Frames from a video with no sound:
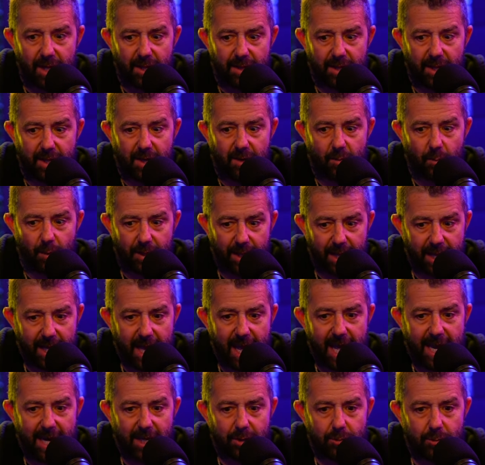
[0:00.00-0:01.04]
that when the
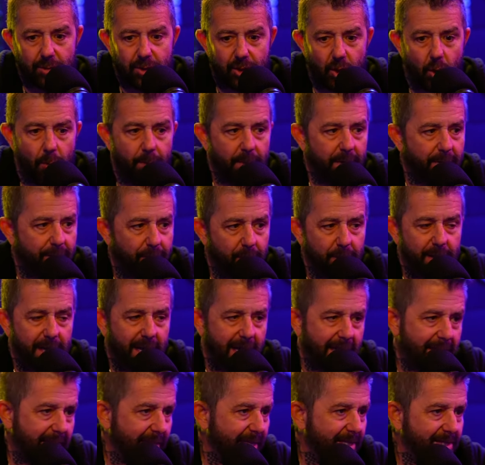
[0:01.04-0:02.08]
Cat House was open, if we
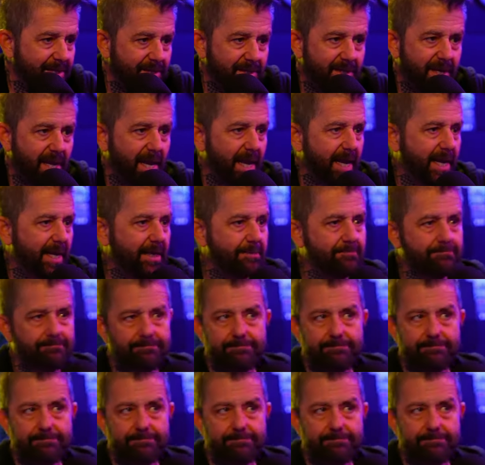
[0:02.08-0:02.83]
had, let's say,